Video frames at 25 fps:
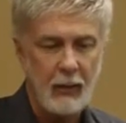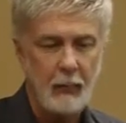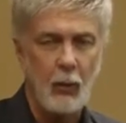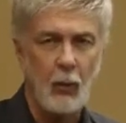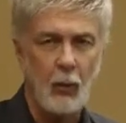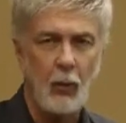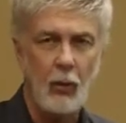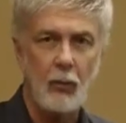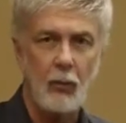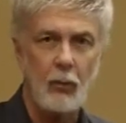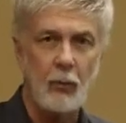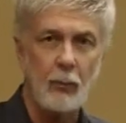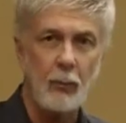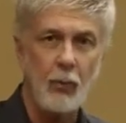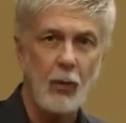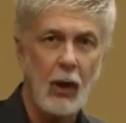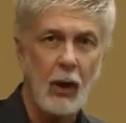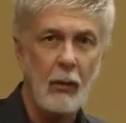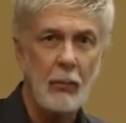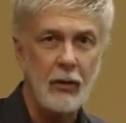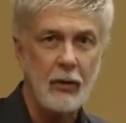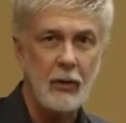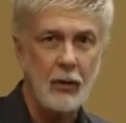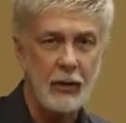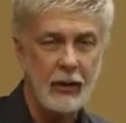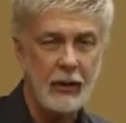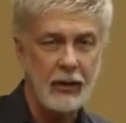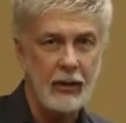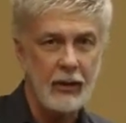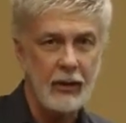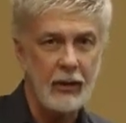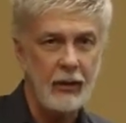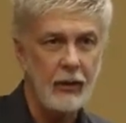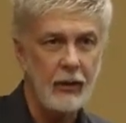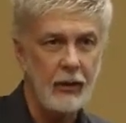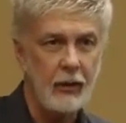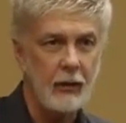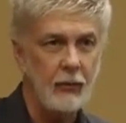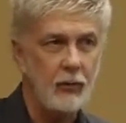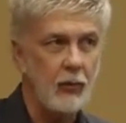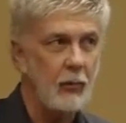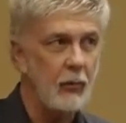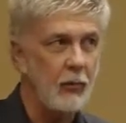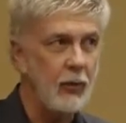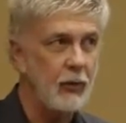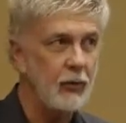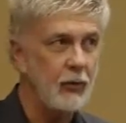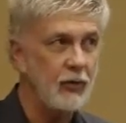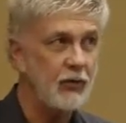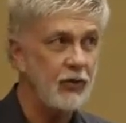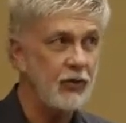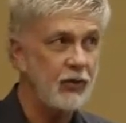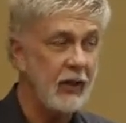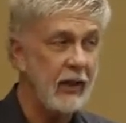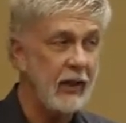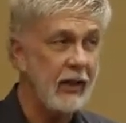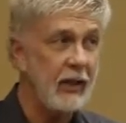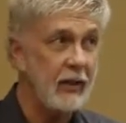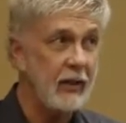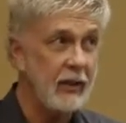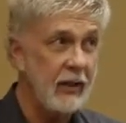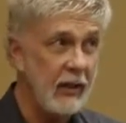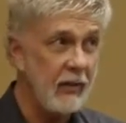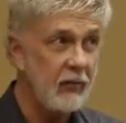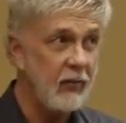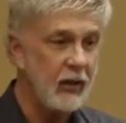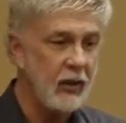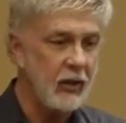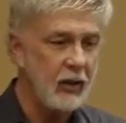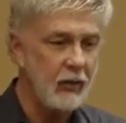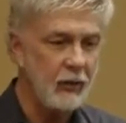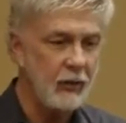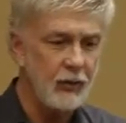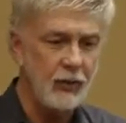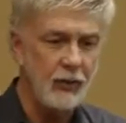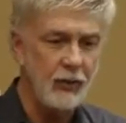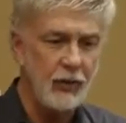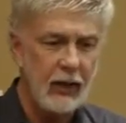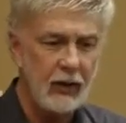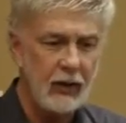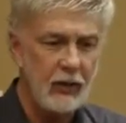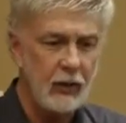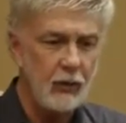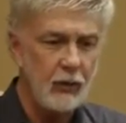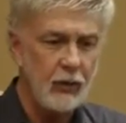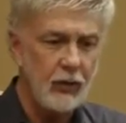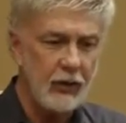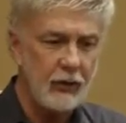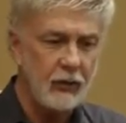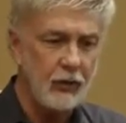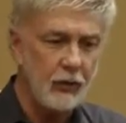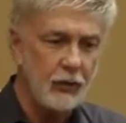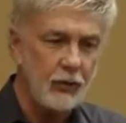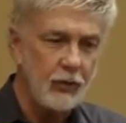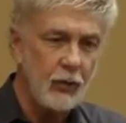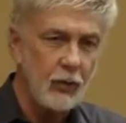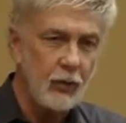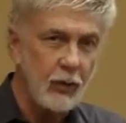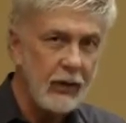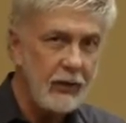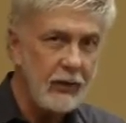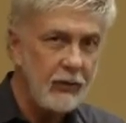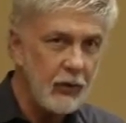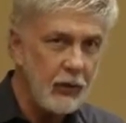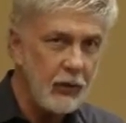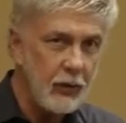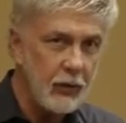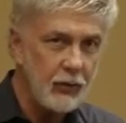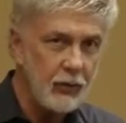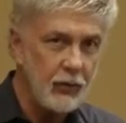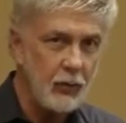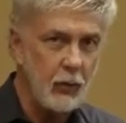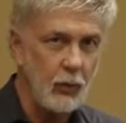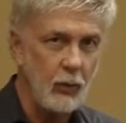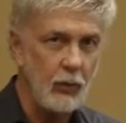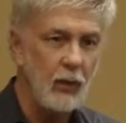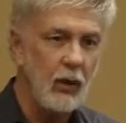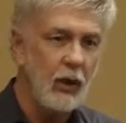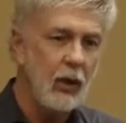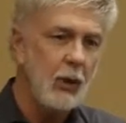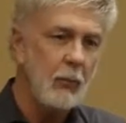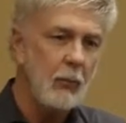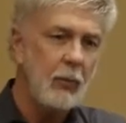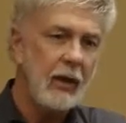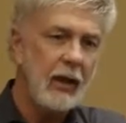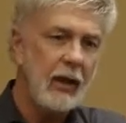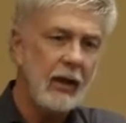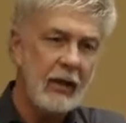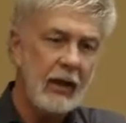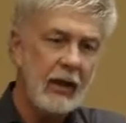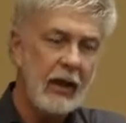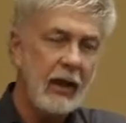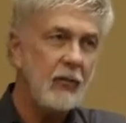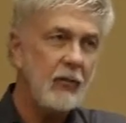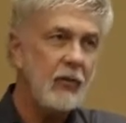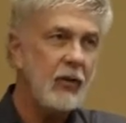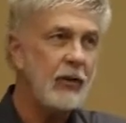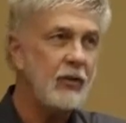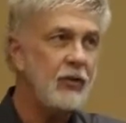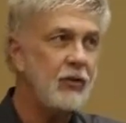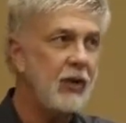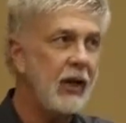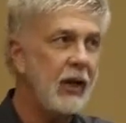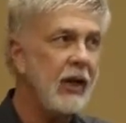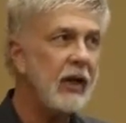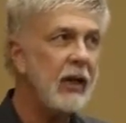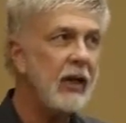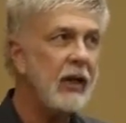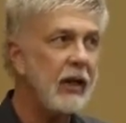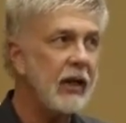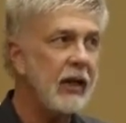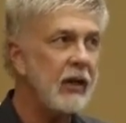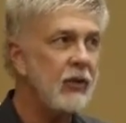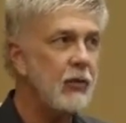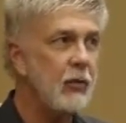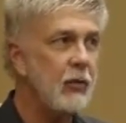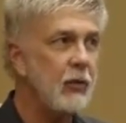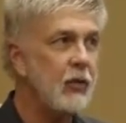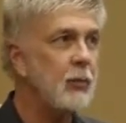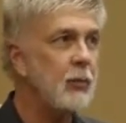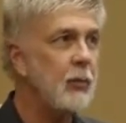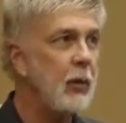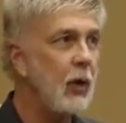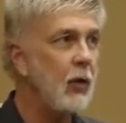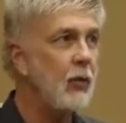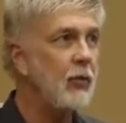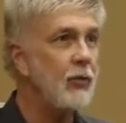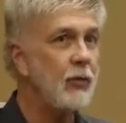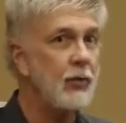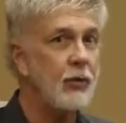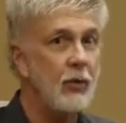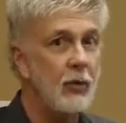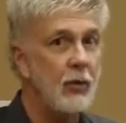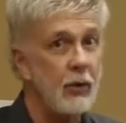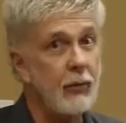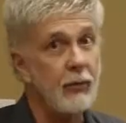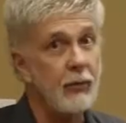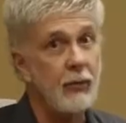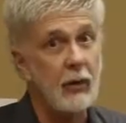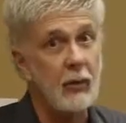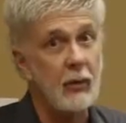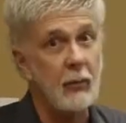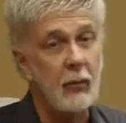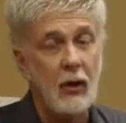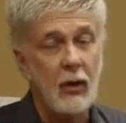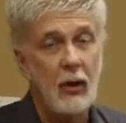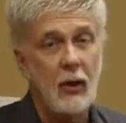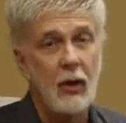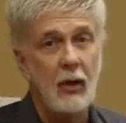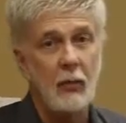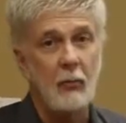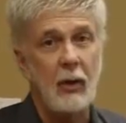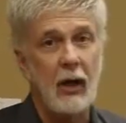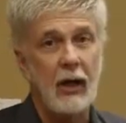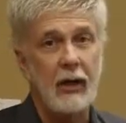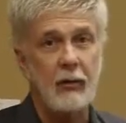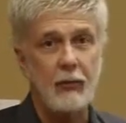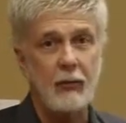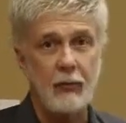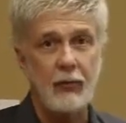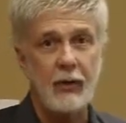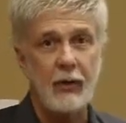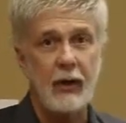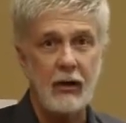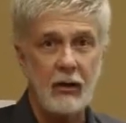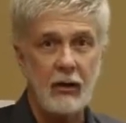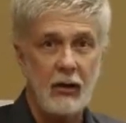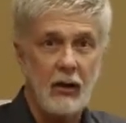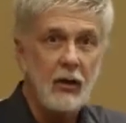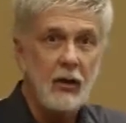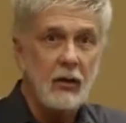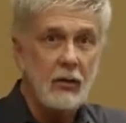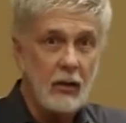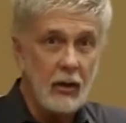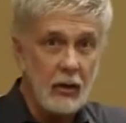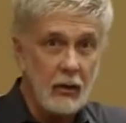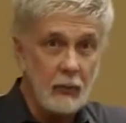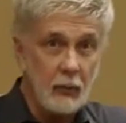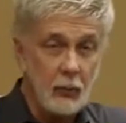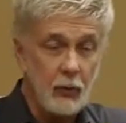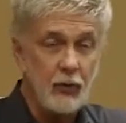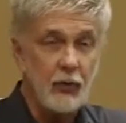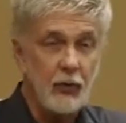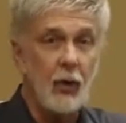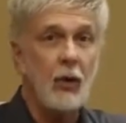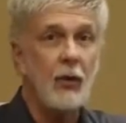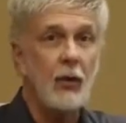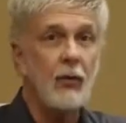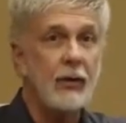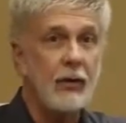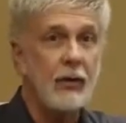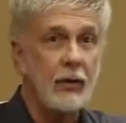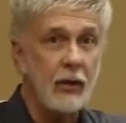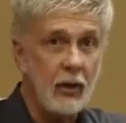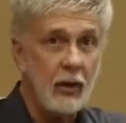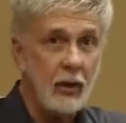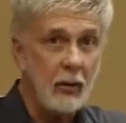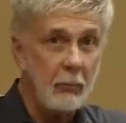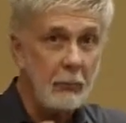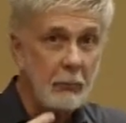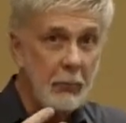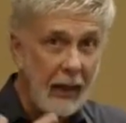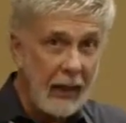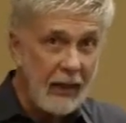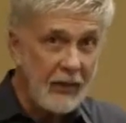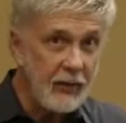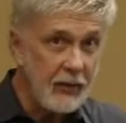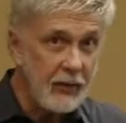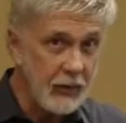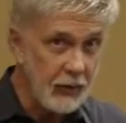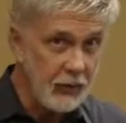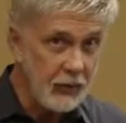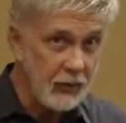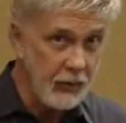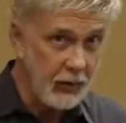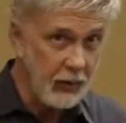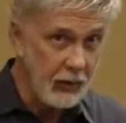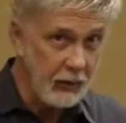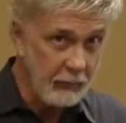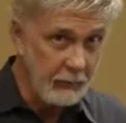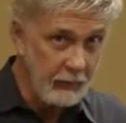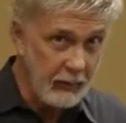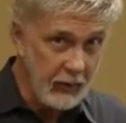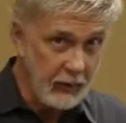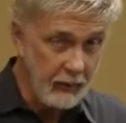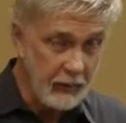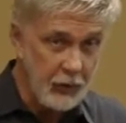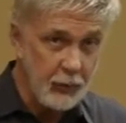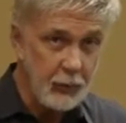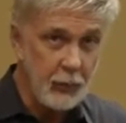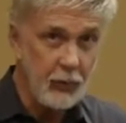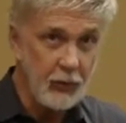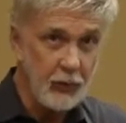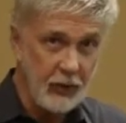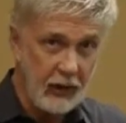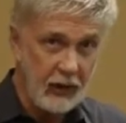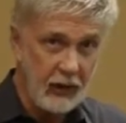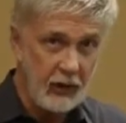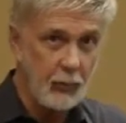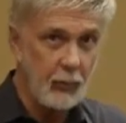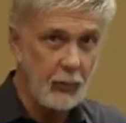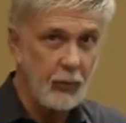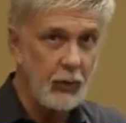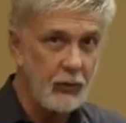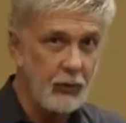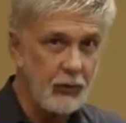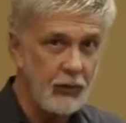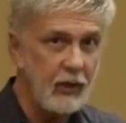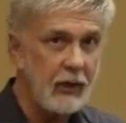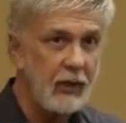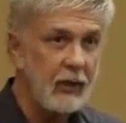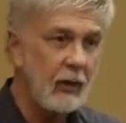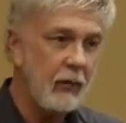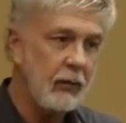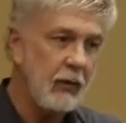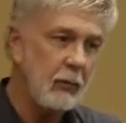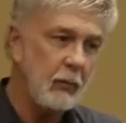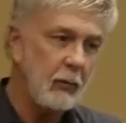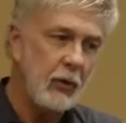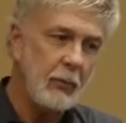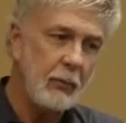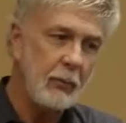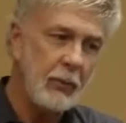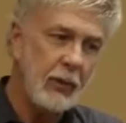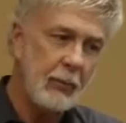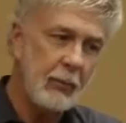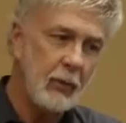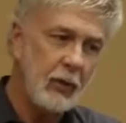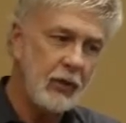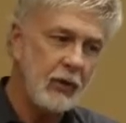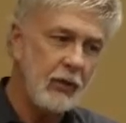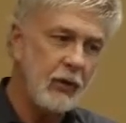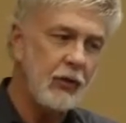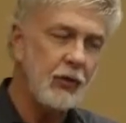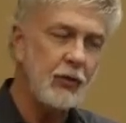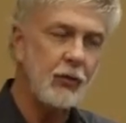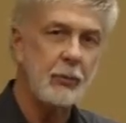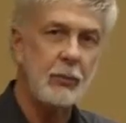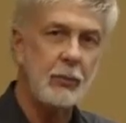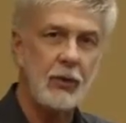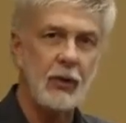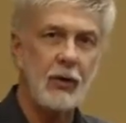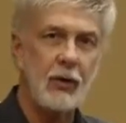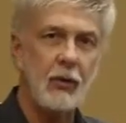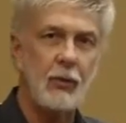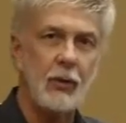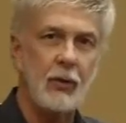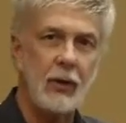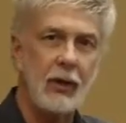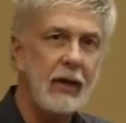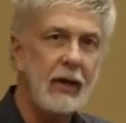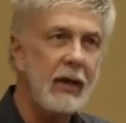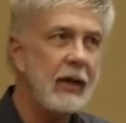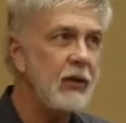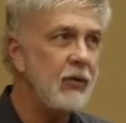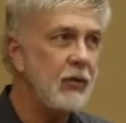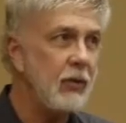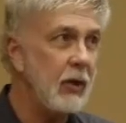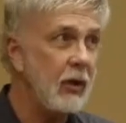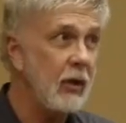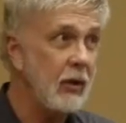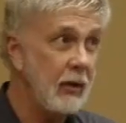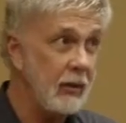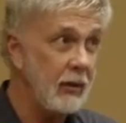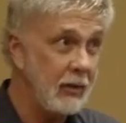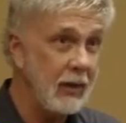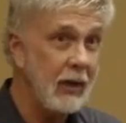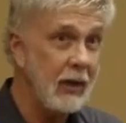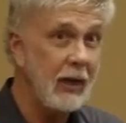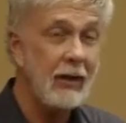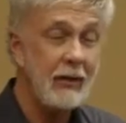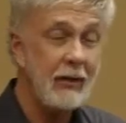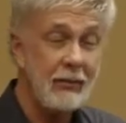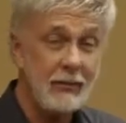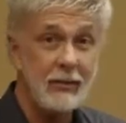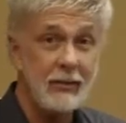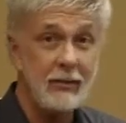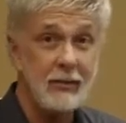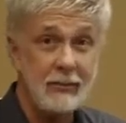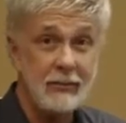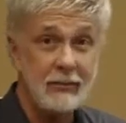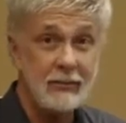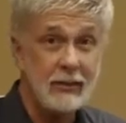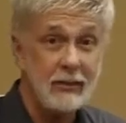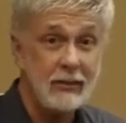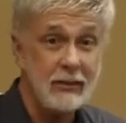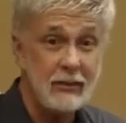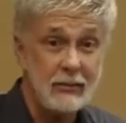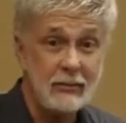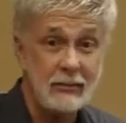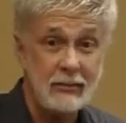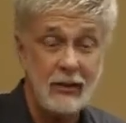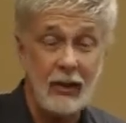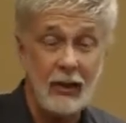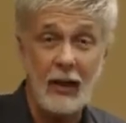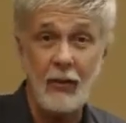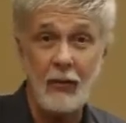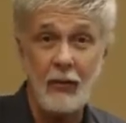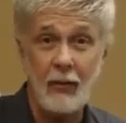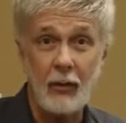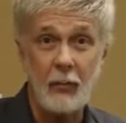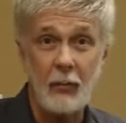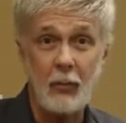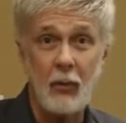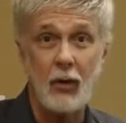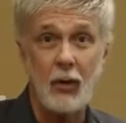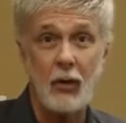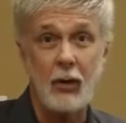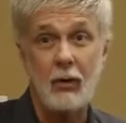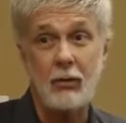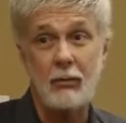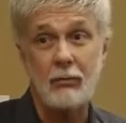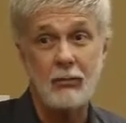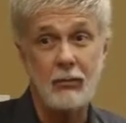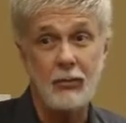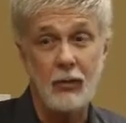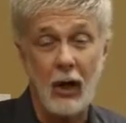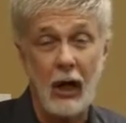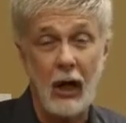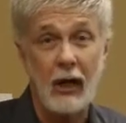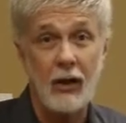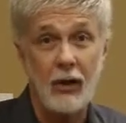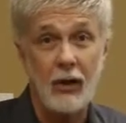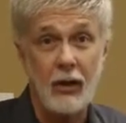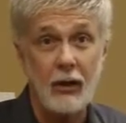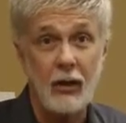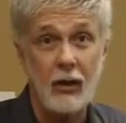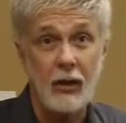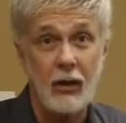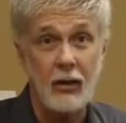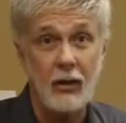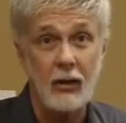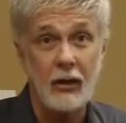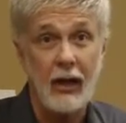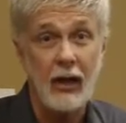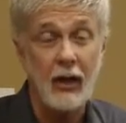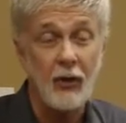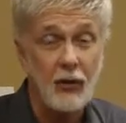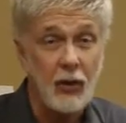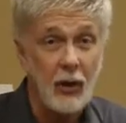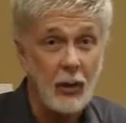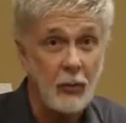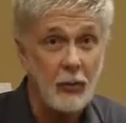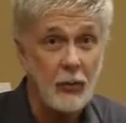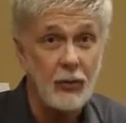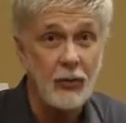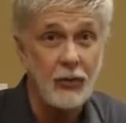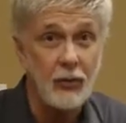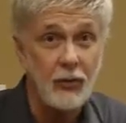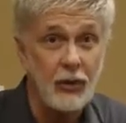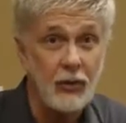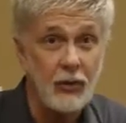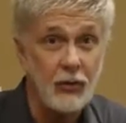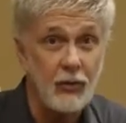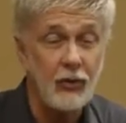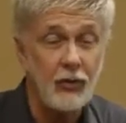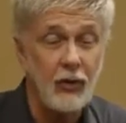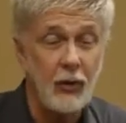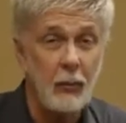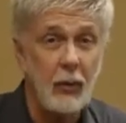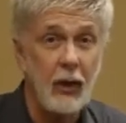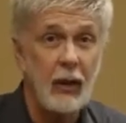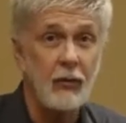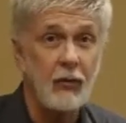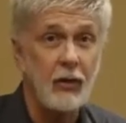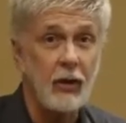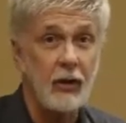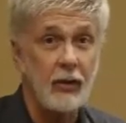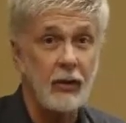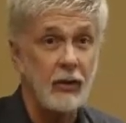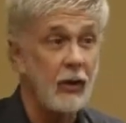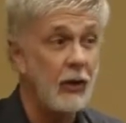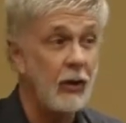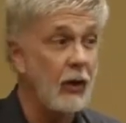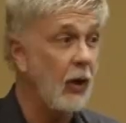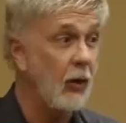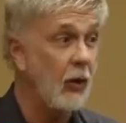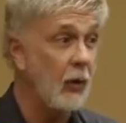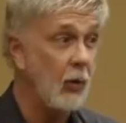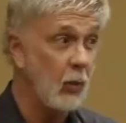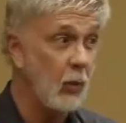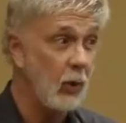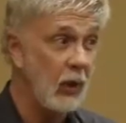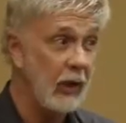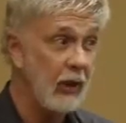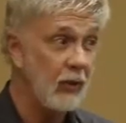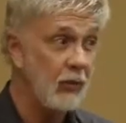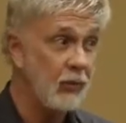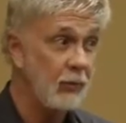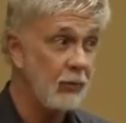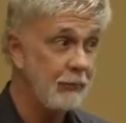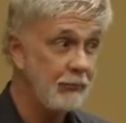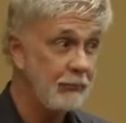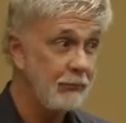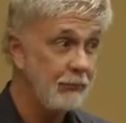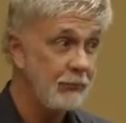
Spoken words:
But what we're probably looking at here from those Scandinavian countries is not using it to treat the disorder, but having decades of exposure to lithium might in fact result in an abundance of this protective protein, and then when people get to this particular age, a lot of them are not going to get Alzheimer's disease that they might have gotten otherwise.